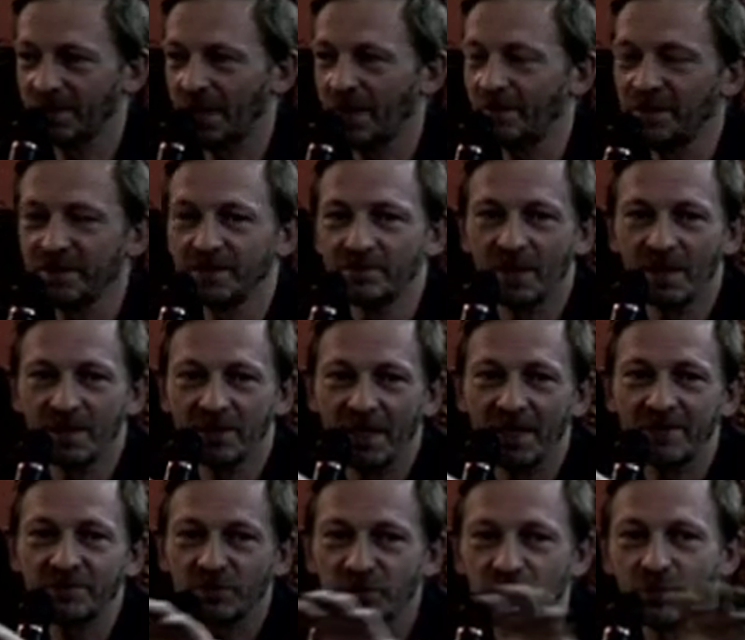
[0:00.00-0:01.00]
I mean, my
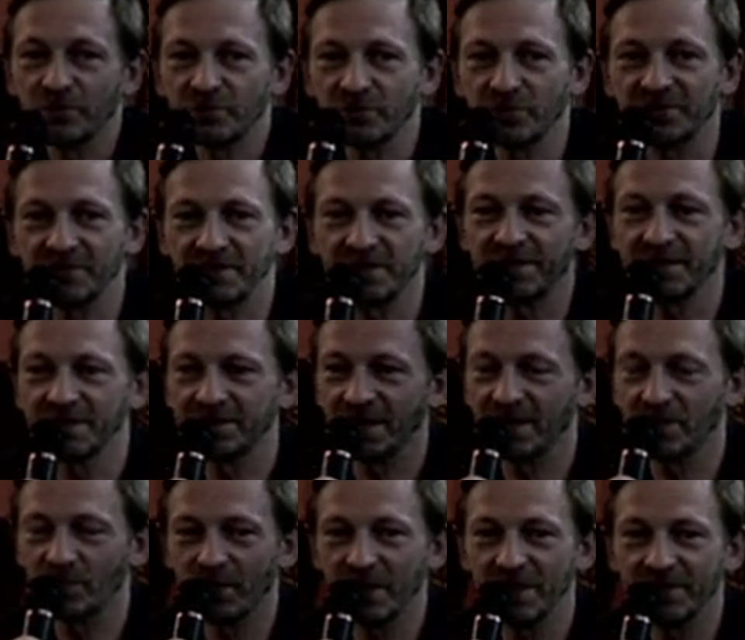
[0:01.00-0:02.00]
actors were just sitting
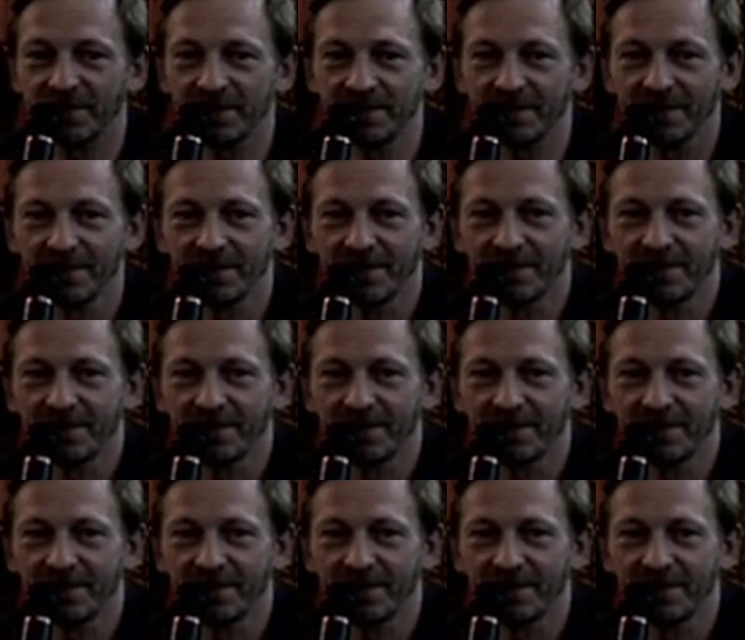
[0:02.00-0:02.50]
there waiting,